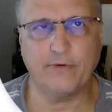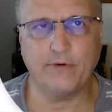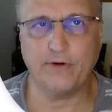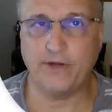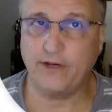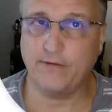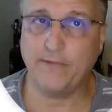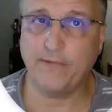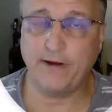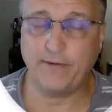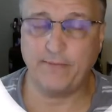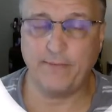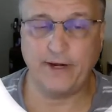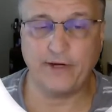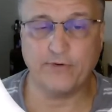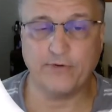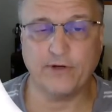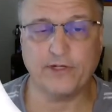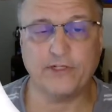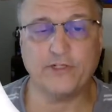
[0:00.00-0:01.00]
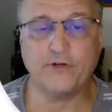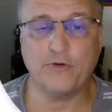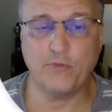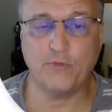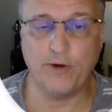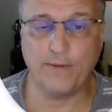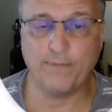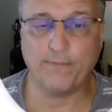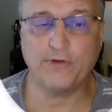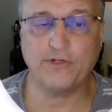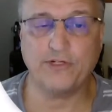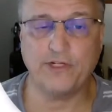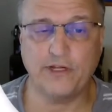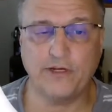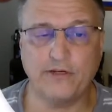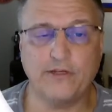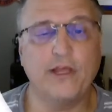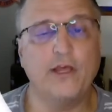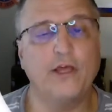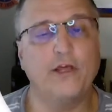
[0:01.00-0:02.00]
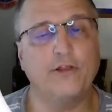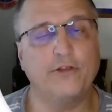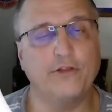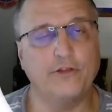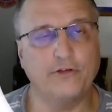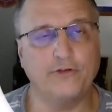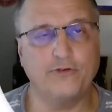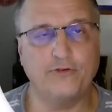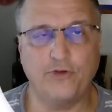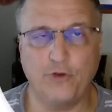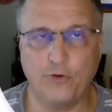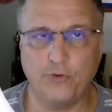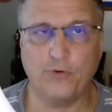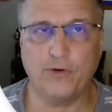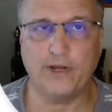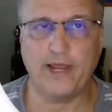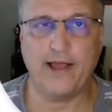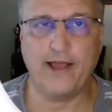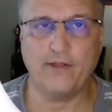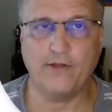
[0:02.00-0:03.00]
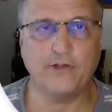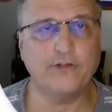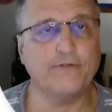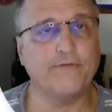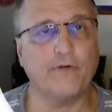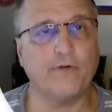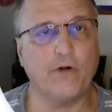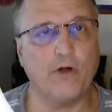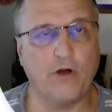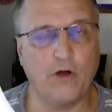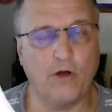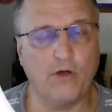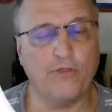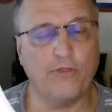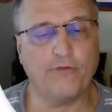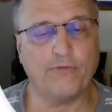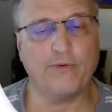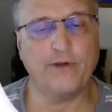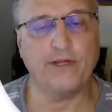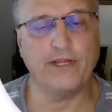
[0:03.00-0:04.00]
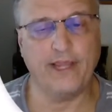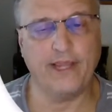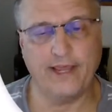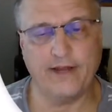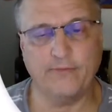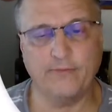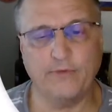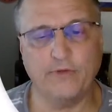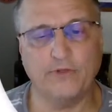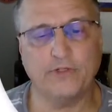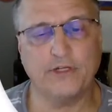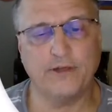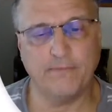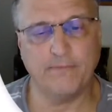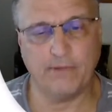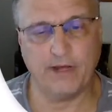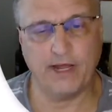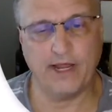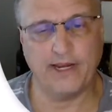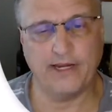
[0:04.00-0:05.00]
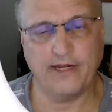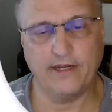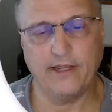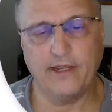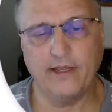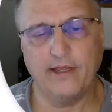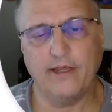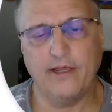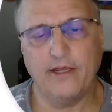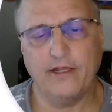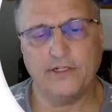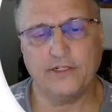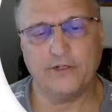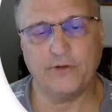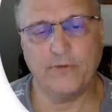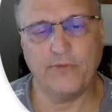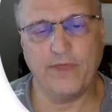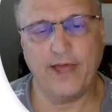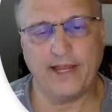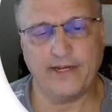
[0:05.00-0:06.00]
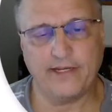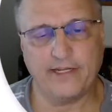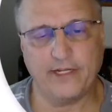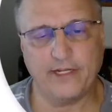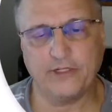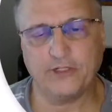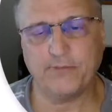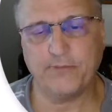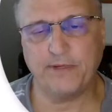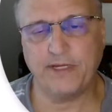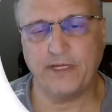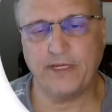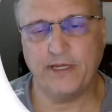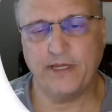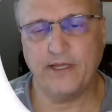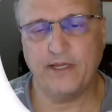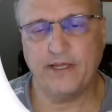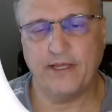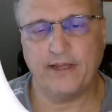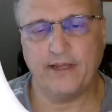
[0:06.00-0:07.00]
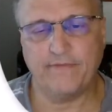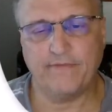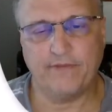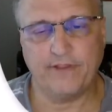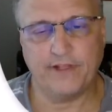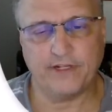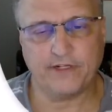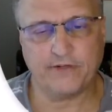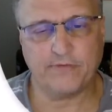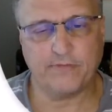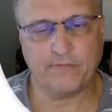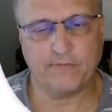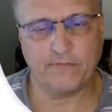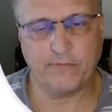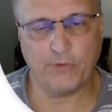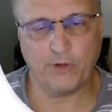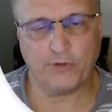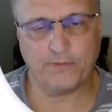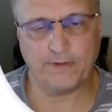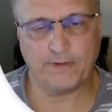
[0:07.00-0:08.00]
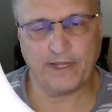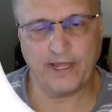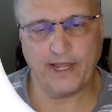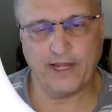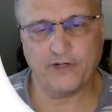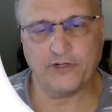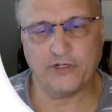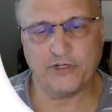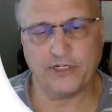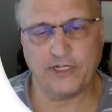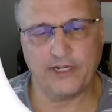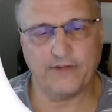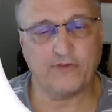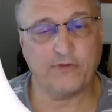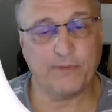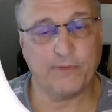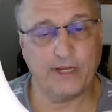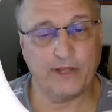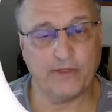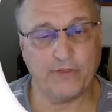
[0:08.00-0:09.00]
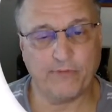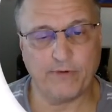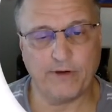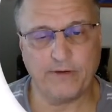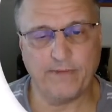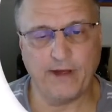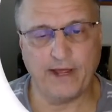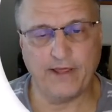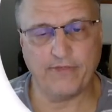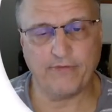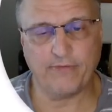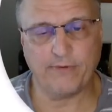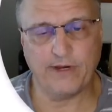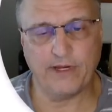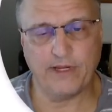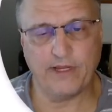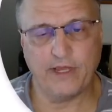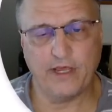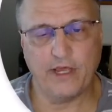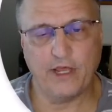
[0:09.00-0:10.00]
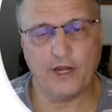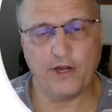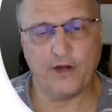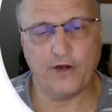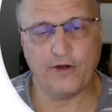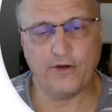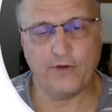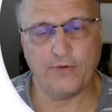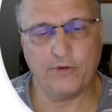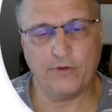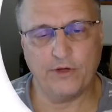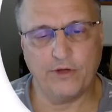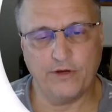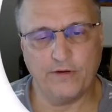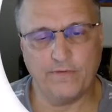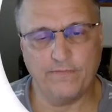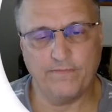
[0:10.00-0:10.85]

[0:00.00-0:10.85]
in my matrix to represent the total gallons for all three animals combined. So that tells me if this multiplication gives me a 3 by 3, no good.